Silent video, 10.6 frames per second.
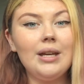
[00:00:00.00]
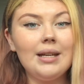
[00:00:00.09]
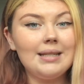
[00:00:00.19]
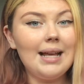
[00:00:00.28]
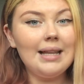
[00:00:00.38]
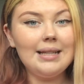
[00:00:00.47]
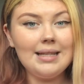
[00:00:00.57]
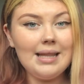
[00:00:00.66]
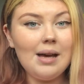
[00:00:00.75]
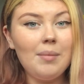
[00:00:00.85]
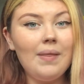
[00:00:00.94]
you can tell it to
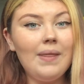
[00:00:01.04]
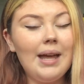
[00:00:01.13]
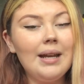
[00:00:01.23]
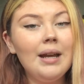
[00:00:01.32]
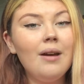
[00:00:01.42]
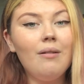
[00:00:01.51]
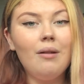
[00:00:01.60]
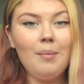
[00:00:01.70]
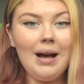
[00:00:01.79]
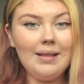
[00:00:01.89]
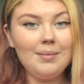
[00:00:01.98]
them and then
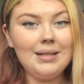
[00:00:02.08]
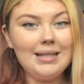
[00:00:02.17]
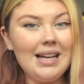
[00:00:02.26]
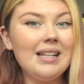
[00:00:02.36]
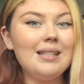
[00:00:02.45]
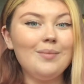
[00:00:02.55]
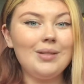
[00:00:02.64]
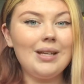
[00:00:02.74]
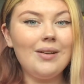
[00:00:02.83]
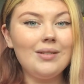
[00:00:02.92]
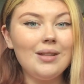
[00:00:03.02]
remind them to tell it to
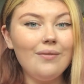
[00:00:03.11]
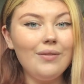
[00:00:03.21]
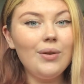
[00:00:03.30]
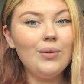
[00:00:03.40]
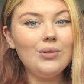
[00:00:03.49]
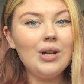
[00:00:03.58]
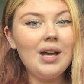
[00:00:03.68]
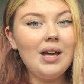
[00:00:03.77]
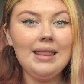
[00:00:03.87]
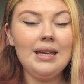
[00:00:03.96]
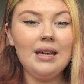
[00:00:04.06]
themselves in the future.
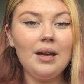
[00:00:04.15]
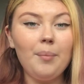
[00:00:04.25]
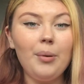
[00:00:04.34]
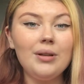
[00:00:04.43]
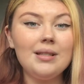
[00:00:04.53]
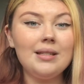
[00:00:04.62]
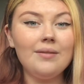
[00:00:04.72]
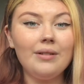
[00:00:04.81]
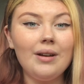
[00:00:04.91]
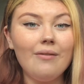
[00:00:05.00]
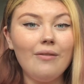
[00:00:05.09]
I think positive
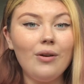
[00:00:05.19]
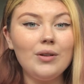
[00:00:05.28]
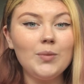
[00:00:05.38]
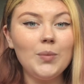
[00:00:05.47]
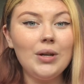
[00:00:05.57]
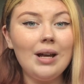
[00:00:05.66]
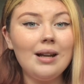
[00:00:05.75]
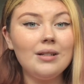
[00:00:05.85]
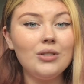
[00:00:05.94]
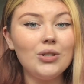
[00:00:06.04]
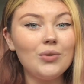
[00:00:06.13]
reinforcement
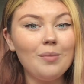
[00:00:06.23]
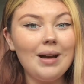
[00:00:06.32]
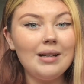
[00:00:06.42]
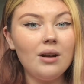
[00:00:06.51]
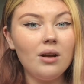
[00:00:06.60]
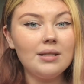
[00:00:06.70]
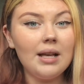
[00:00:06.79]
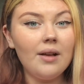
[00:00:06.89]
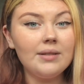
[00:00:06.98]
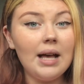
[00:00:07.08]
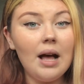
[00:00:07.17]
and just reminding
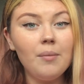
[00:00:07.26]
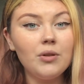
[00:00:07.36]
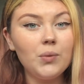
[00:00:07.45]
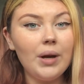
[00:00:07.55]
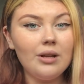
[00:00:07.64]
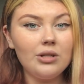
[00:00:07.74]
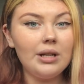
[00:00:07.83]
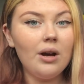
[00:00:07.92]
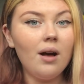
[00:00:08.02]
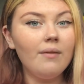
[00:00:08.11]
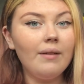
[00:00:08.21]
ourselves how much we actually
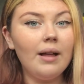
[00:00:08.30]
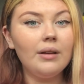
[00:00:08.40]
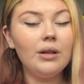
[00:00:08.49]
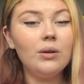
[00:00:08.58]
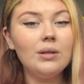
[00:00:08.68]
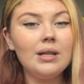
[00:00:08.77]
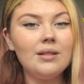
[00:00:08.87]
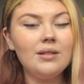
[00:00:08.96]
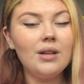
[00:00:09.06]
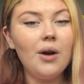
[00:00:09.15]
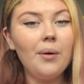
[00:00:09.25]
are valued is
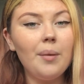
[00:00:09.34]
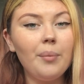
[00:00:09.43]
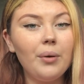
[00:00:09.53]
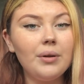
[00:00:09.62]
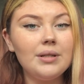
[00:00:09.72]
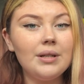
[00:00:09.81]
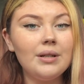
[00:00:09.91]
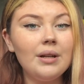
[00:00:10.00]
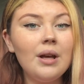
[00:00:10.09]
so important